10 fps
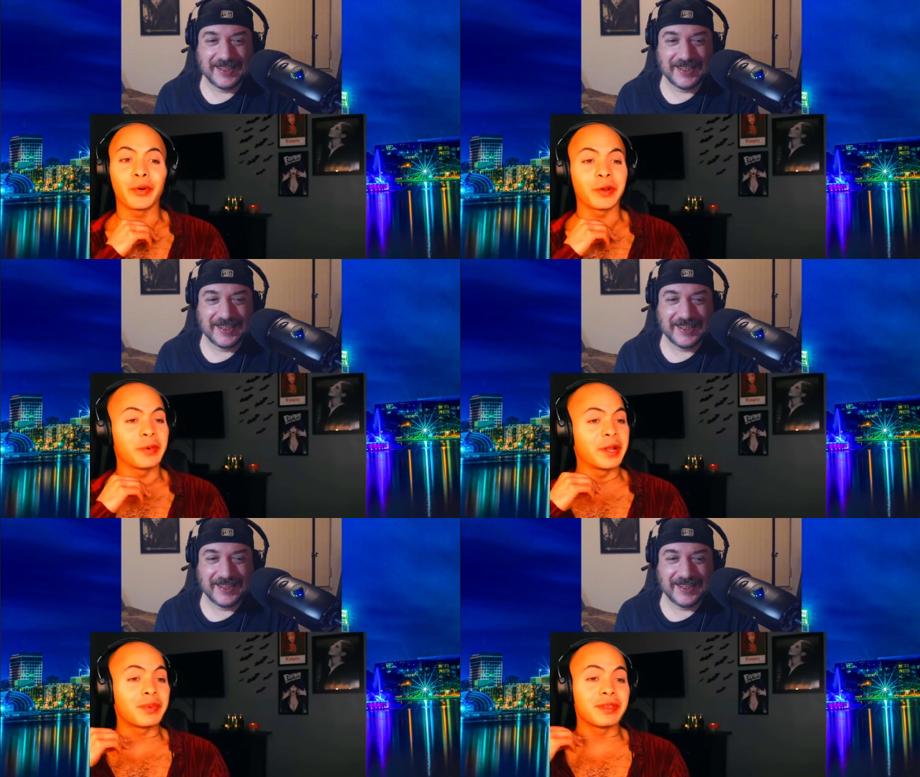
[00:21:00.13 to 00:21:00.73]
Speaker 1: would
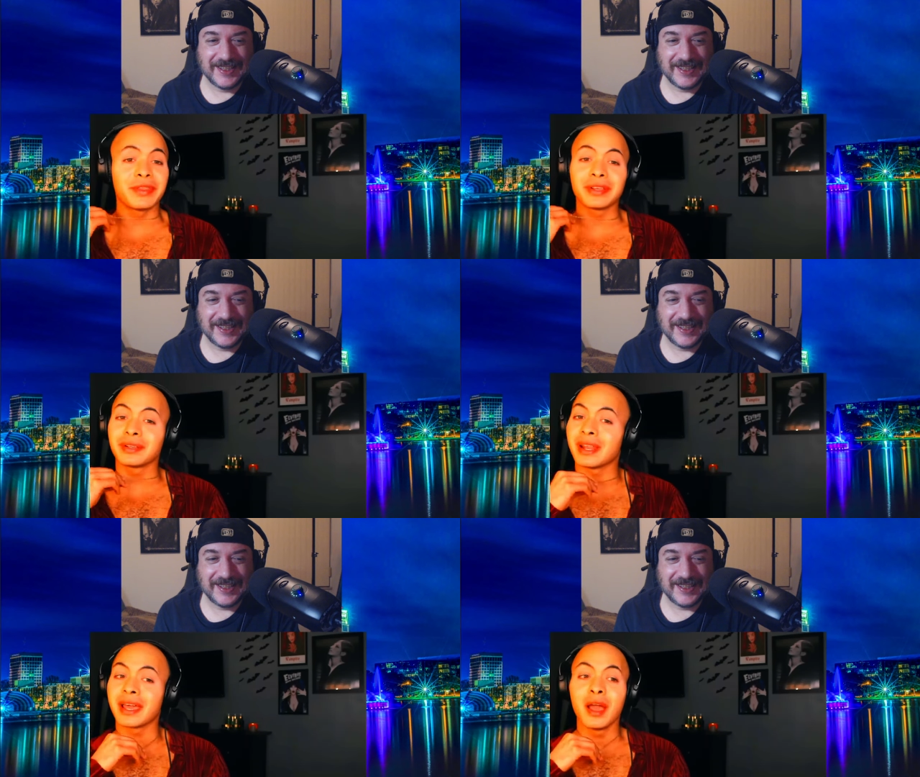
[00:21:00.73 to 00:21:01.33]
have been up in
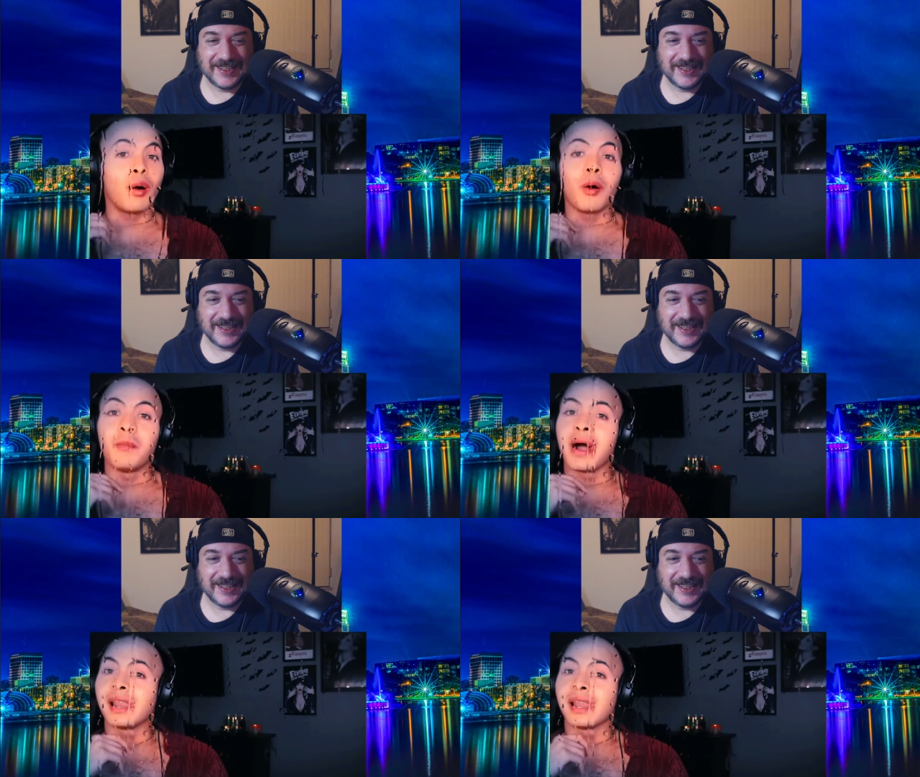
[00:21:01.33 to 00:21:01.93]
there like
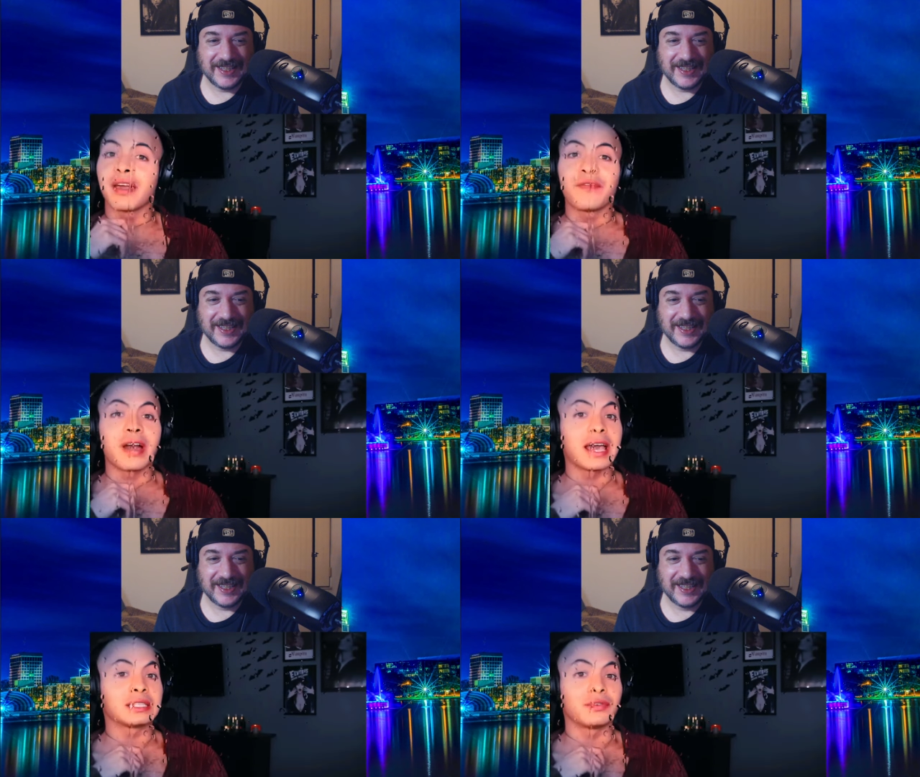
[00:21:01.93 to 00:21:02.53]
all my life.
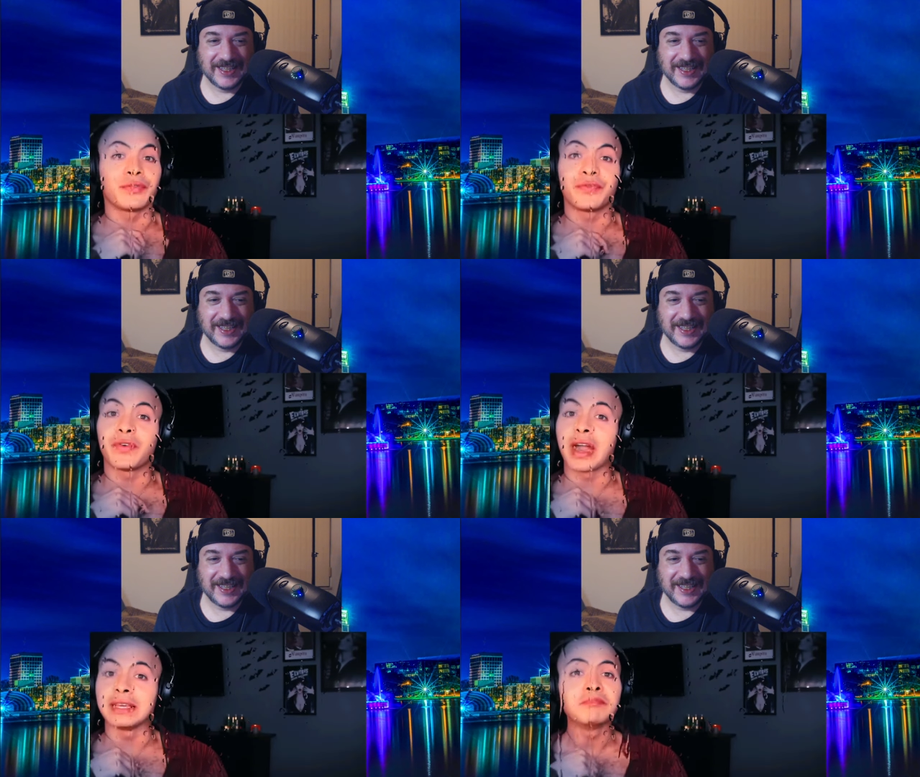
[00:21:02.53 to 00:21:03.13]
I had to
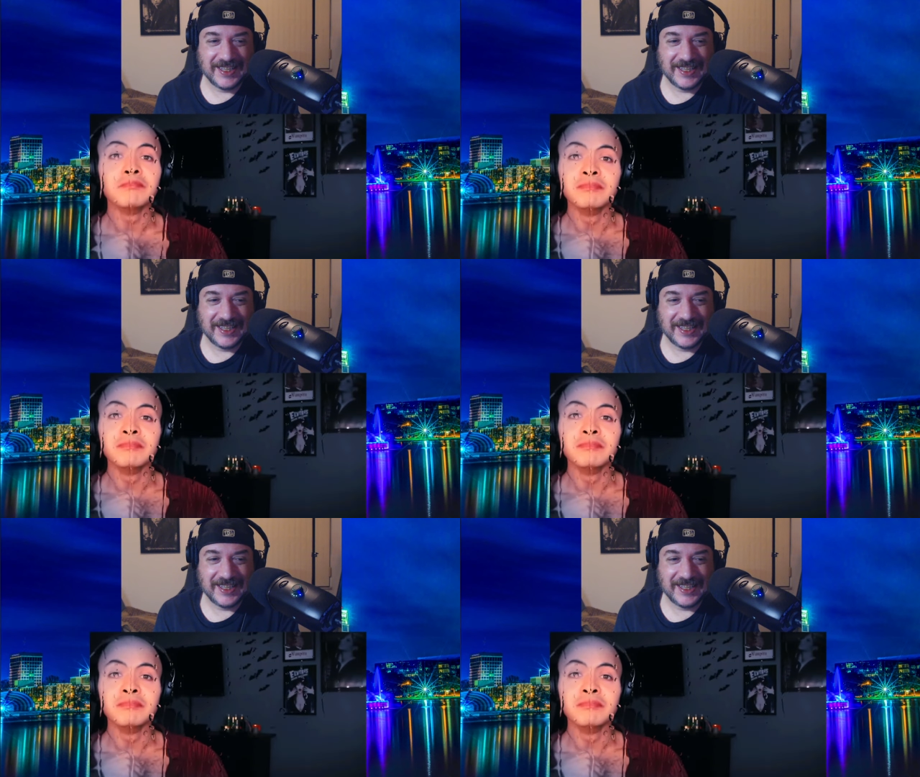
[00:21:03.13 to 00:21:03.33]
fight.